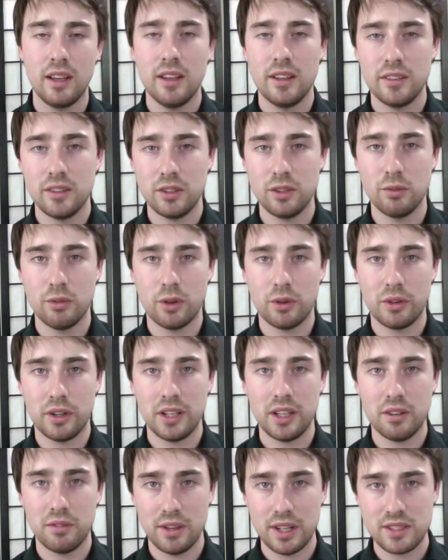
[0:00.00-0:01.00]
that you've
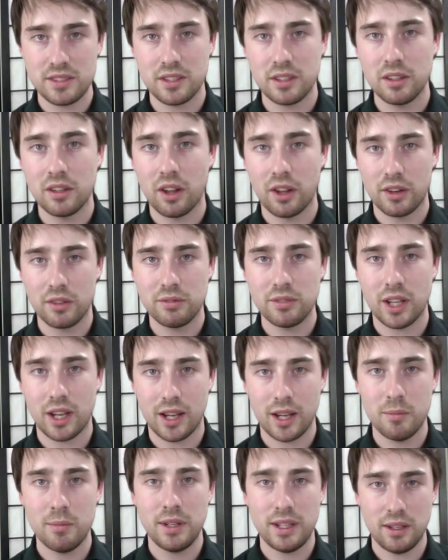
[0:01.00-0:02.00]
already invested a lot of
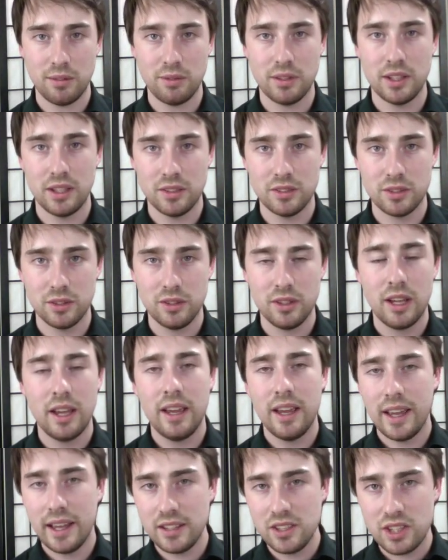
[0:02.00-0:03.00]
time and effort into,
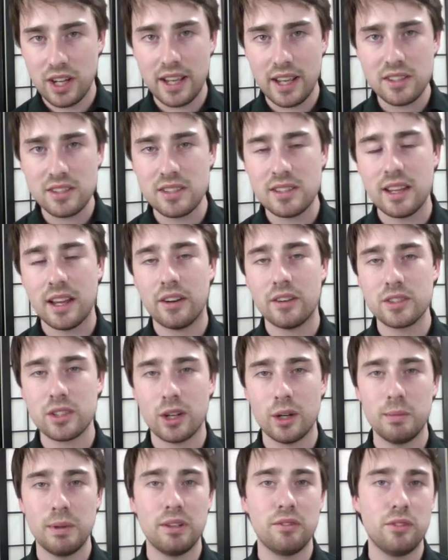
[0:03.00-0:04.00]
and chances are it's
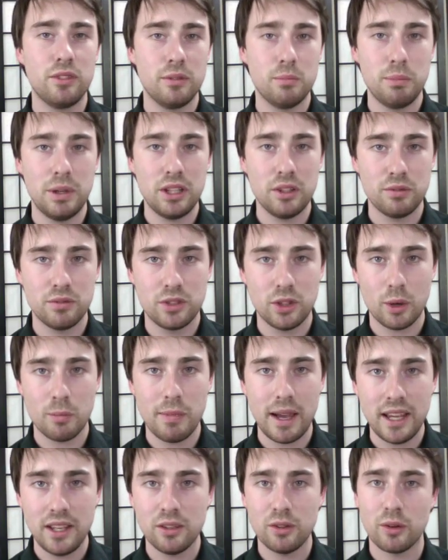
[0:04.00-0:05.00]
got a bit of
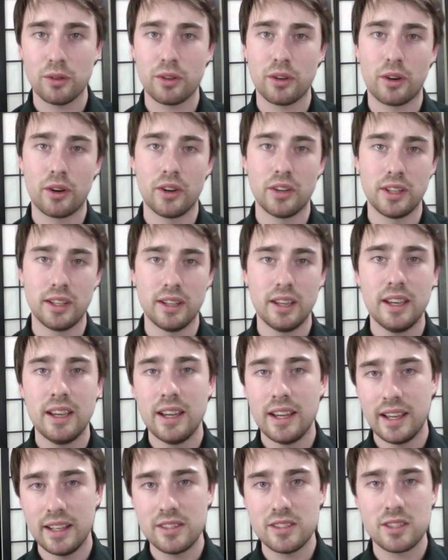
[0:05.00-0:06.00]
domain authority
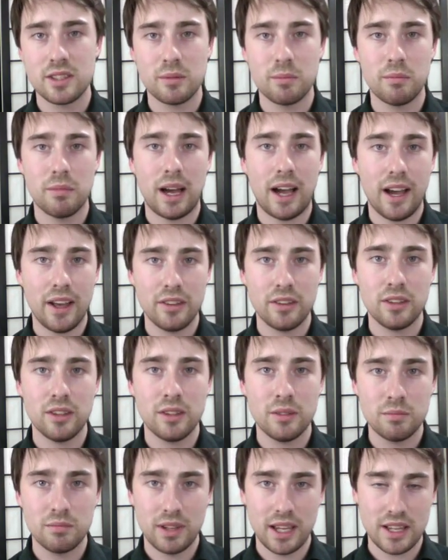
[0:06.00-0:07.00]
and some
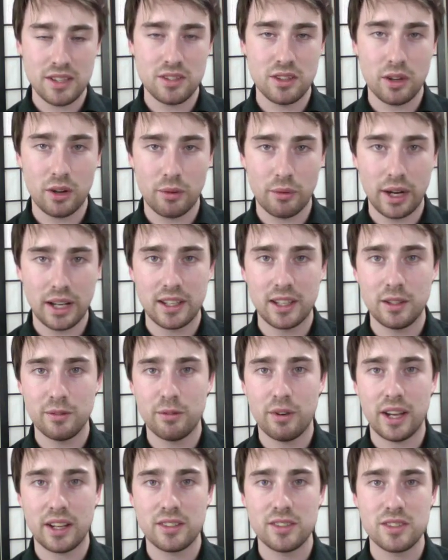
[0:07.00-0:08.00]
other SEO ranking
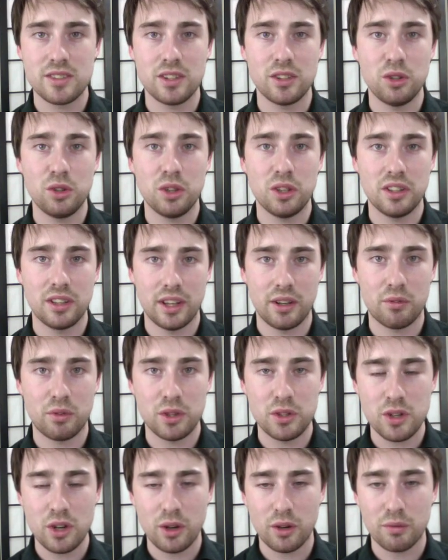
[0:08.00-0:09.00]
factors that you can
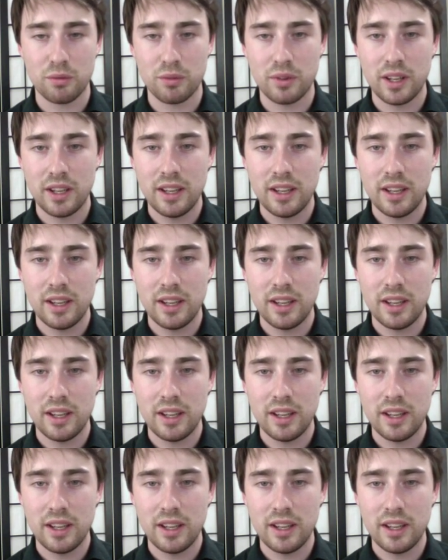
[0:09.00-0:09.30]
leverage off.